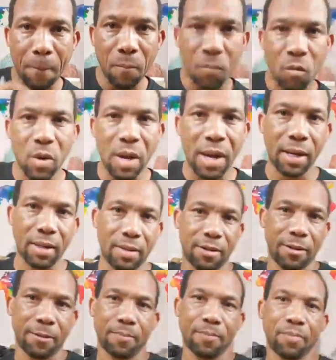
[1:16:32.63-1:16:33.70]
Right.
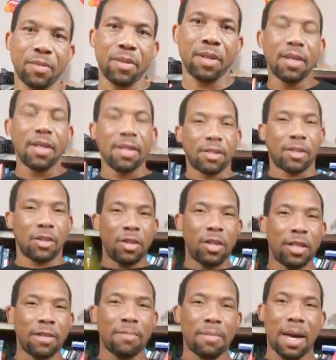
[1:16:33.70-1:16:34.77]
So you did
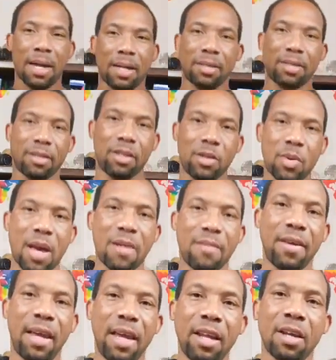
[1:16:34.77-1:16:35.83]
the maths. You have
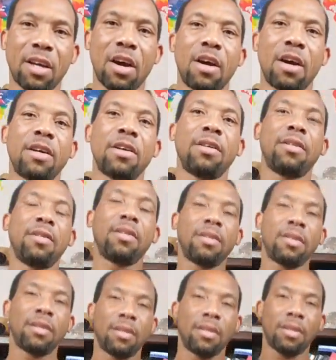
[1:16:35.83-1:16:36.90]
8 cardinal,
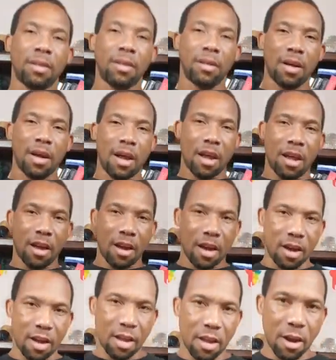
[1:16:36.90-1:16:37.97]

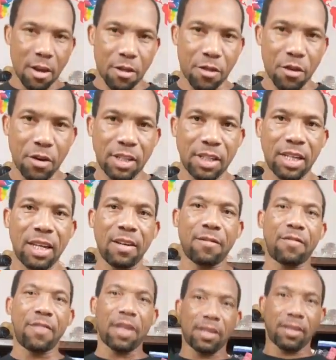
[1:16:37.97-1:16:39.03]
13
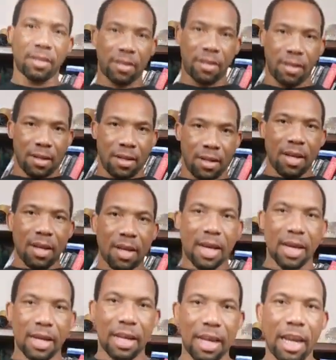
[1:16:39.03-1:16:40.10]
fixed,
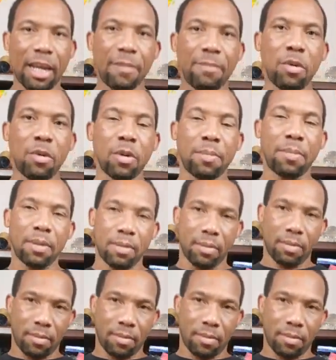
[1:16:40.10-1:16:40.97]
and 8 mutable.